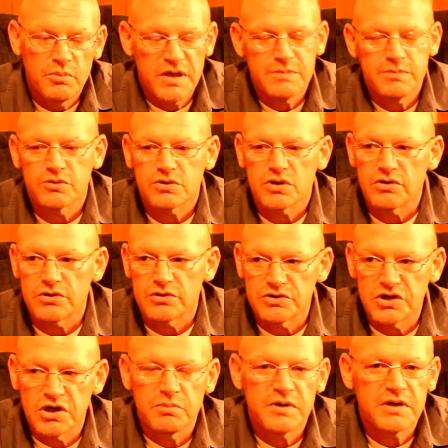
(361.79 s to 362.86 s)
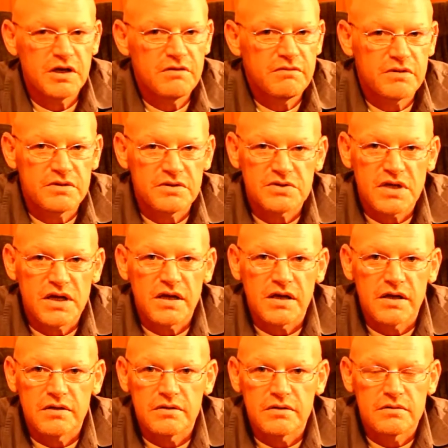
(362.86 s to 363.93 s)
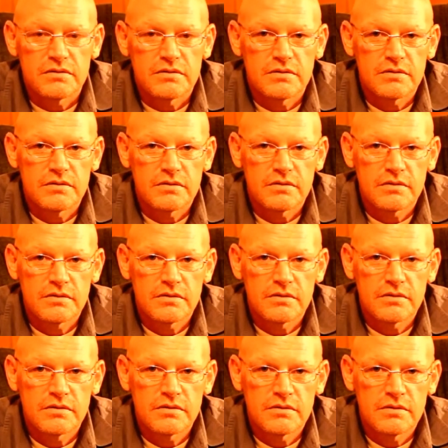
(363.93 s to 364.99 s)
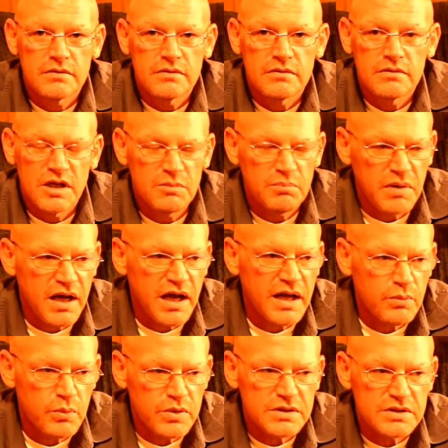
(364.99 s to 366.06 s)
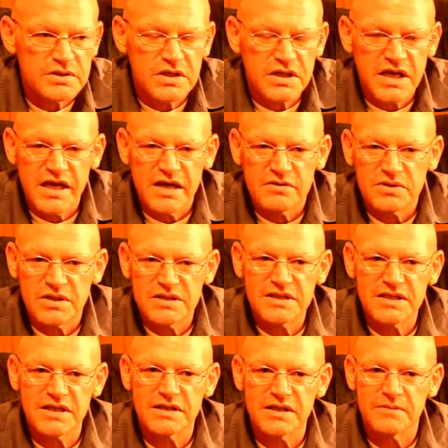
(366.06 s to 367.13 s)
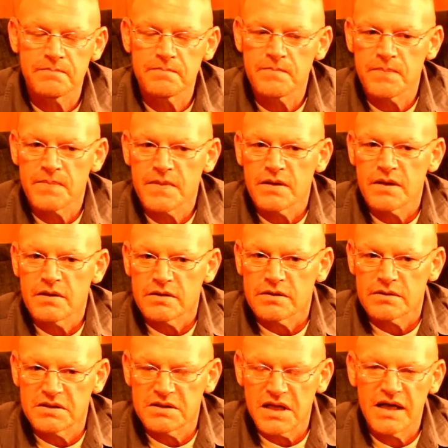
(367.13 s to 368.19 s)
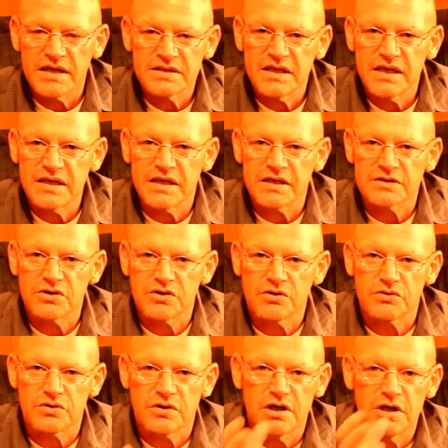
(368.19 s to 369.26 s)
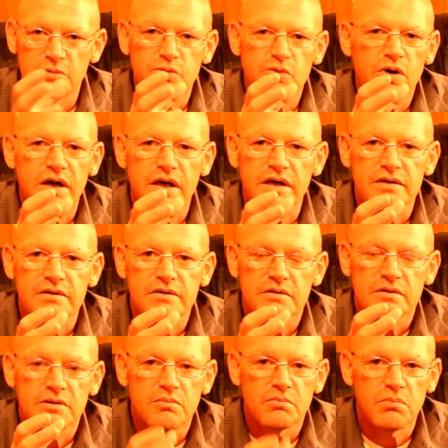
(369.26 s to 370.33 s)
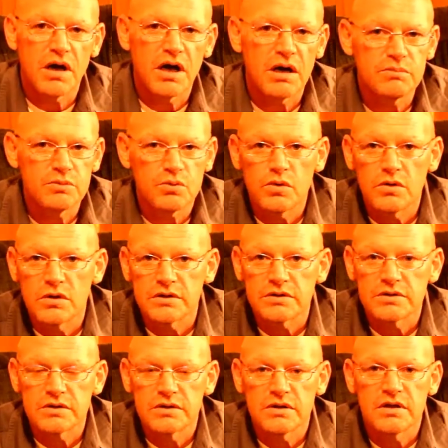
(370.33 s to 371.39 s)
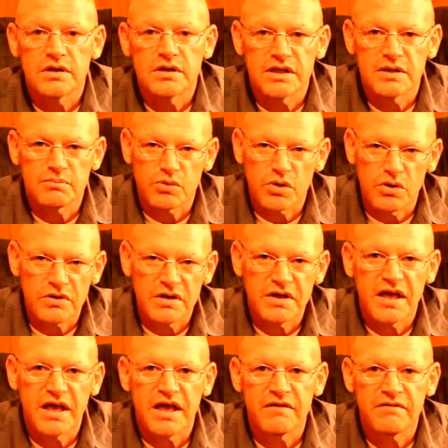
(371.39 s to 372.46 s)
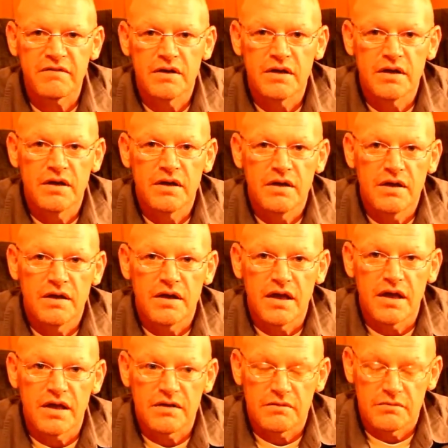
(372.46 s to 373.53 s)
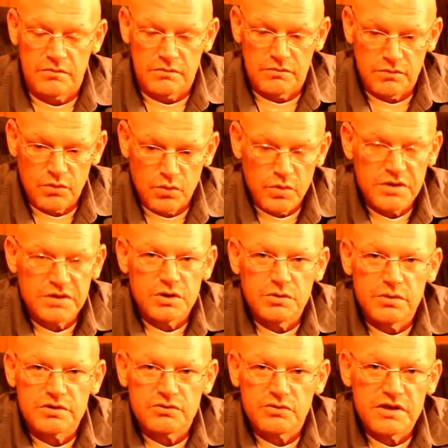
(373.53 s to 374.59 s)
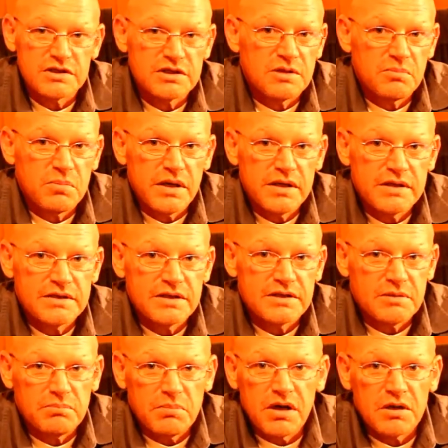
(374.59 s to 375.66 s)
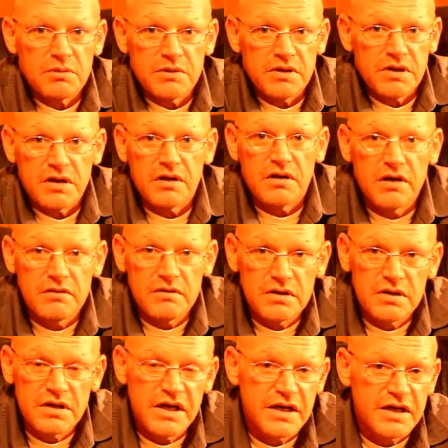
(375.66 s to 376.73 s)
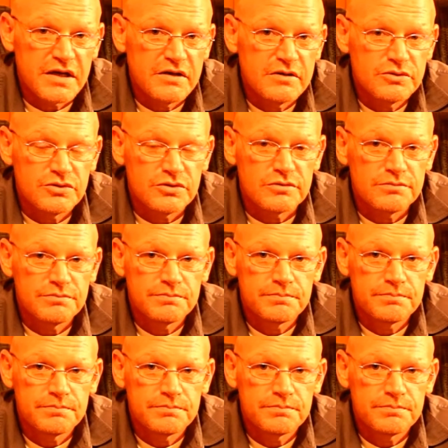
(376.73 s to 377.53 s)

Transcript: People started jumping over the side. And by eyewitness accounts, they said that the Titanic turned upright, bobbed once, then broke in half, and went to its resting place at the bottom of the Atlantic Ocean.